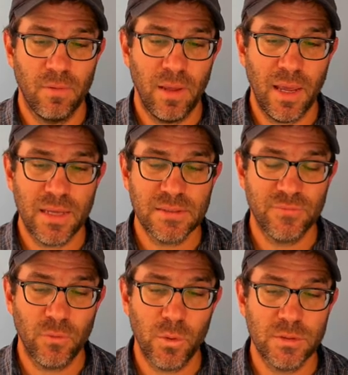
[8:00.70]
s
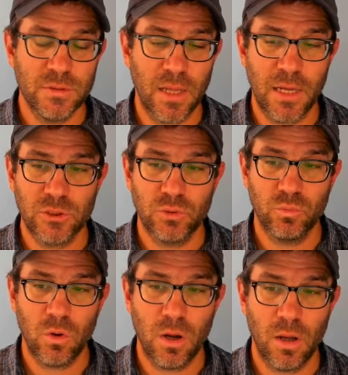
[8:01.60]
forward slash
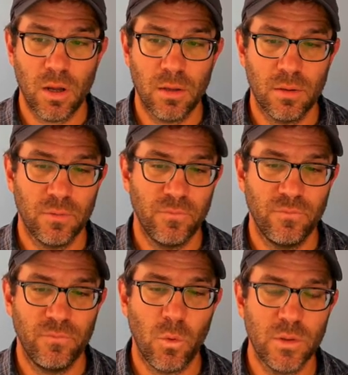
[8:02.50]
raw
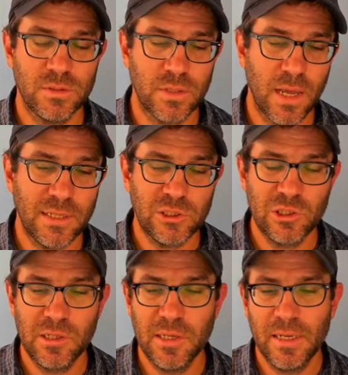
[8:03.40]
forward slash,
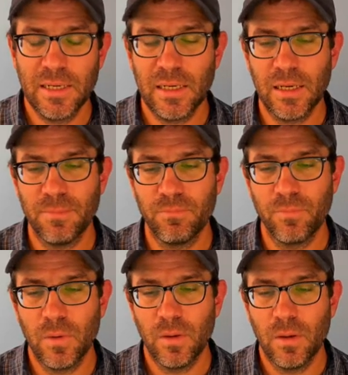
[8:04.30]
um,
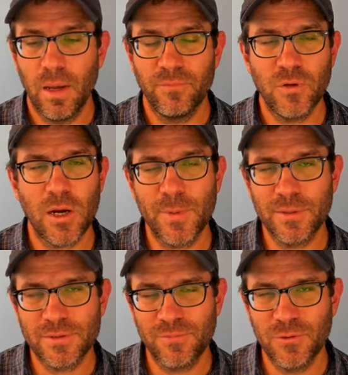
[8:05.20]
I've talked about
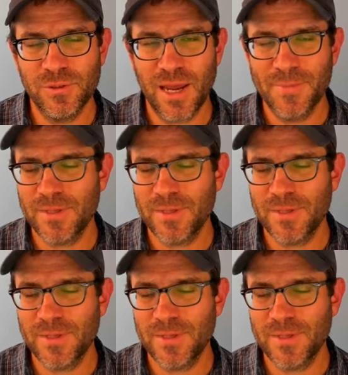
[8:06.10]
this a few times.